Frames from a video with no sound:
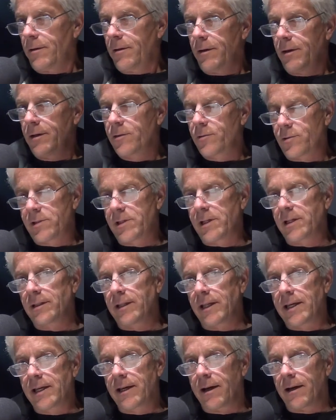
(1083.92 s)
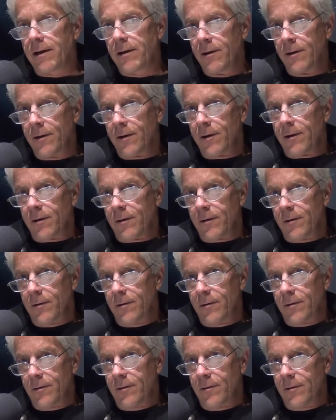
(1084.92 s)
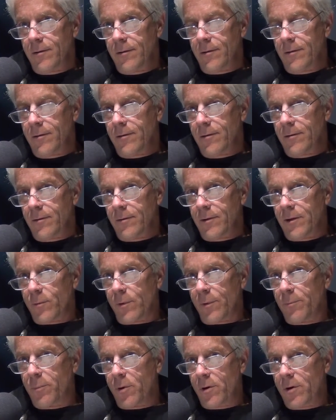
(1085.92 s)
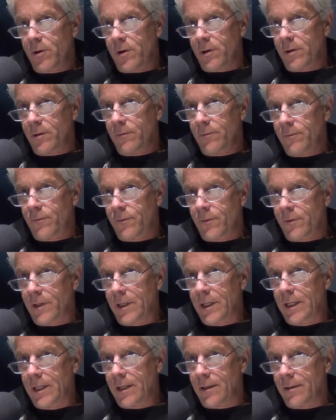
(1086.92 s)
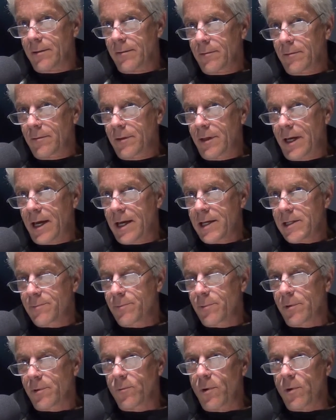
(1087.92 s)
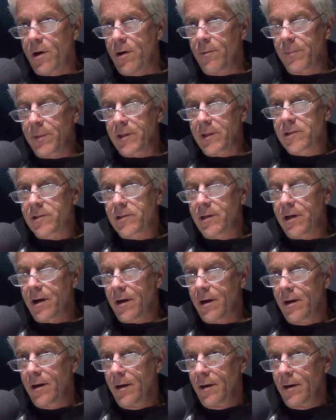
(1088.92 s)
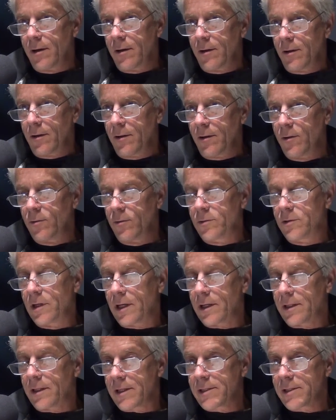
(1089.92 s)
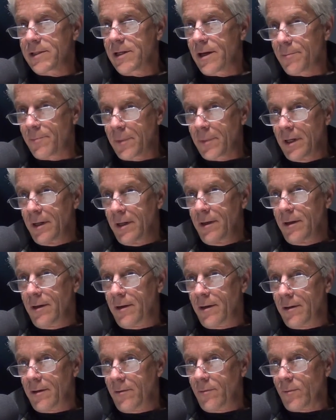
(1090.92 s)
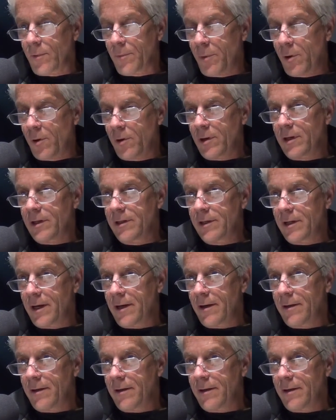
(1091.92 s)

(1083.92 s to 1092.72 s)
Interestingly, the reporter for the Casper, Wyoming Star, who dug this up, reported